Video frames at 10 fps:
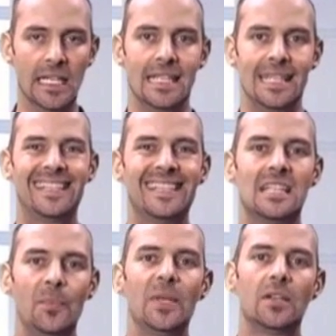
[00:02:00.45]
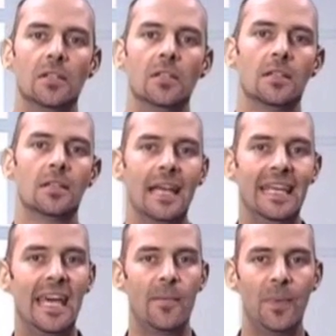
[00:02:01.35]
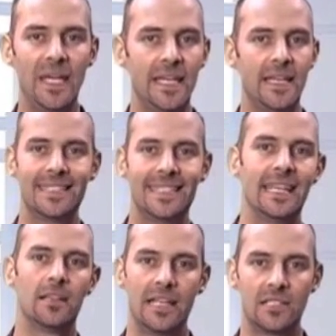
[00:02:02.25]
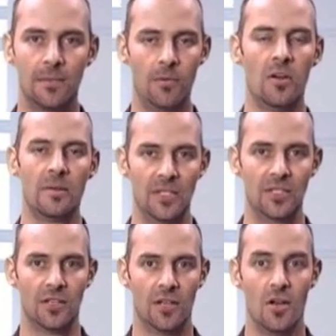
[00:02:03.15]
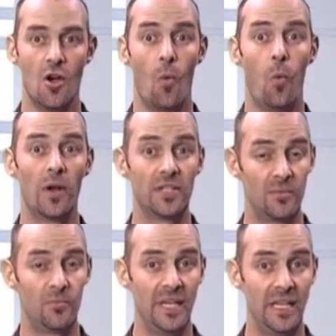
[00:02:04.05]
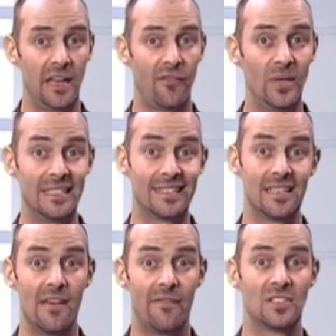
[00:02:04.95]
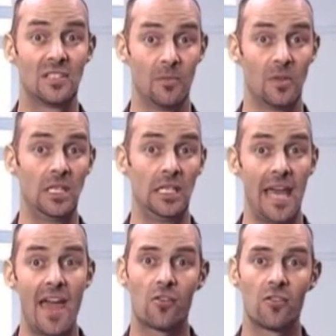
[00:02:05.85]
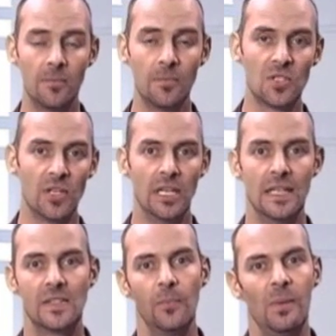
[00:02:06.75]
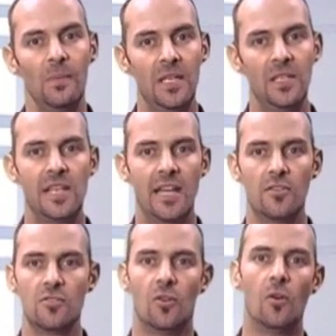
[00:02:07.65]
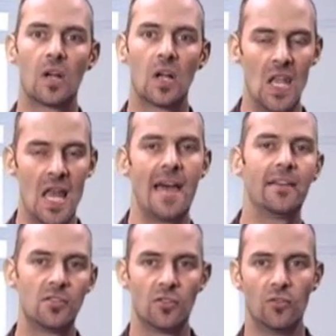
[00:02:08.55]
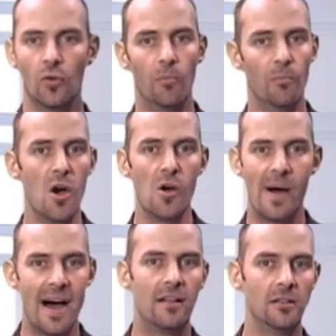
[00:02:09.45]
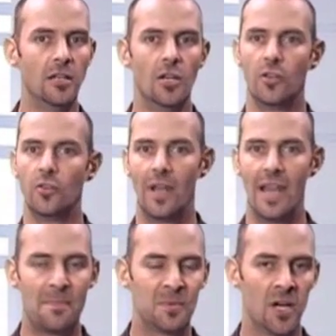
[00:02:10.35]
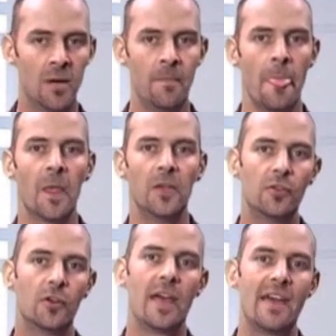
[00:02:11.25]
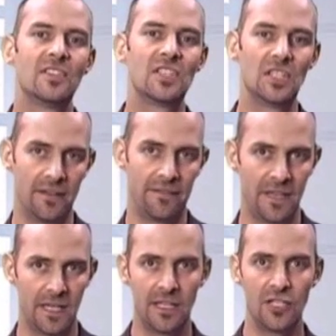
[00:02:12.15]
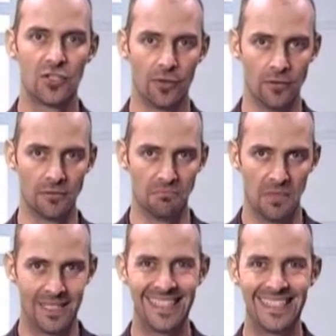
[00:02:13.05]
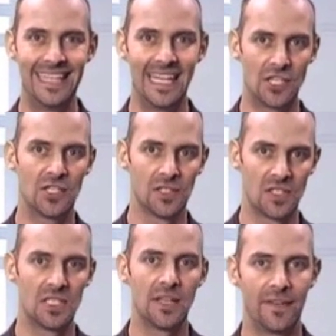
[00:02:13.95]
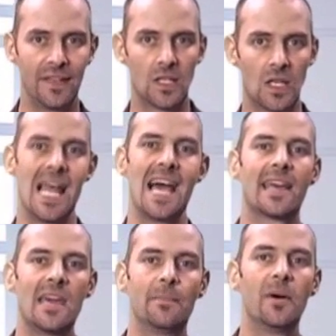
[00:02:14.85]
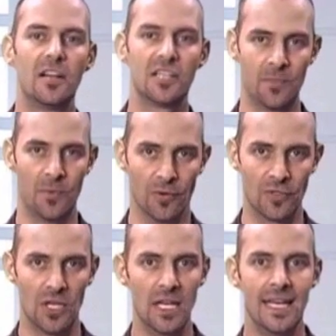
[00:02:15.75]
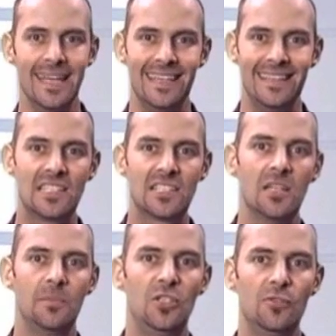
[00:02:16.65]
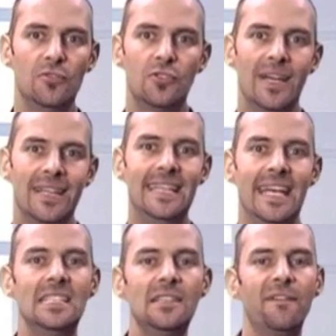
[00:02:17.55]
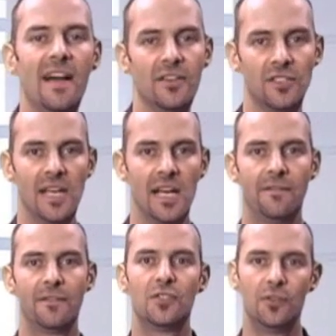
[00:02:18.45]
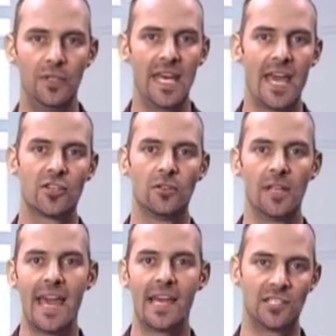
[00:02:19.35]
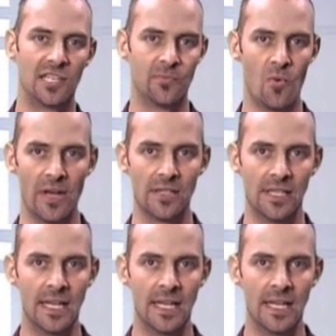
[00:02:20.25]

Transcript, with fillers: That's a typical EAP TLS deployment. What does it mean if we decipher some of the acronyms? Simply means that on your client, your mobile, your laptop, you've got to have a certificate installed. It's a digital certificate like a passport. And that's going to be used to identify yourself to the actual access point.